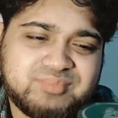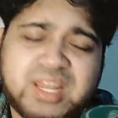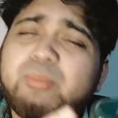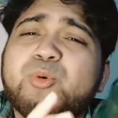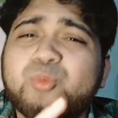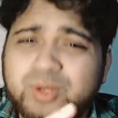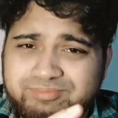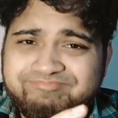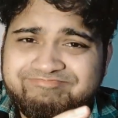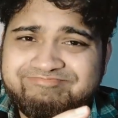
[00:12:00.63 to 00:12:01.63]
damn good one,
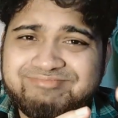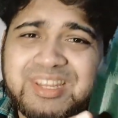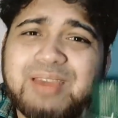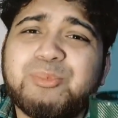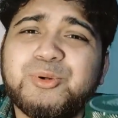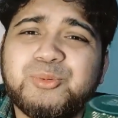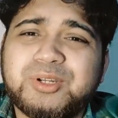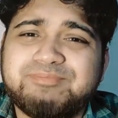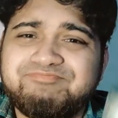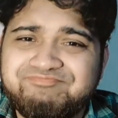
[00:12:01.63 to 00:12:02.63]
damn good
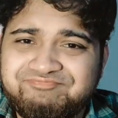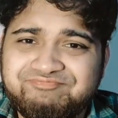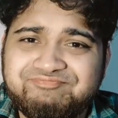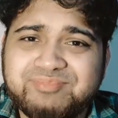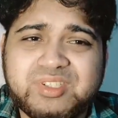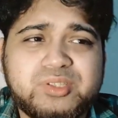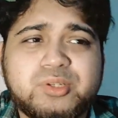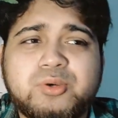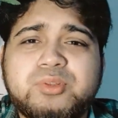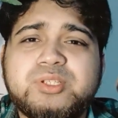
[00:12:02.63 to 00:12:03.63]
one.
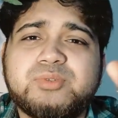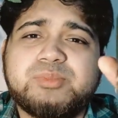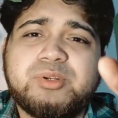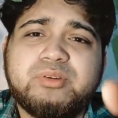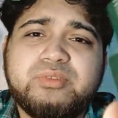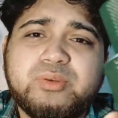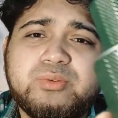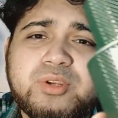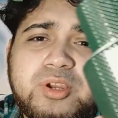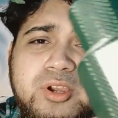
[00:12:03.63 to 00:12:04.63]
So this was my review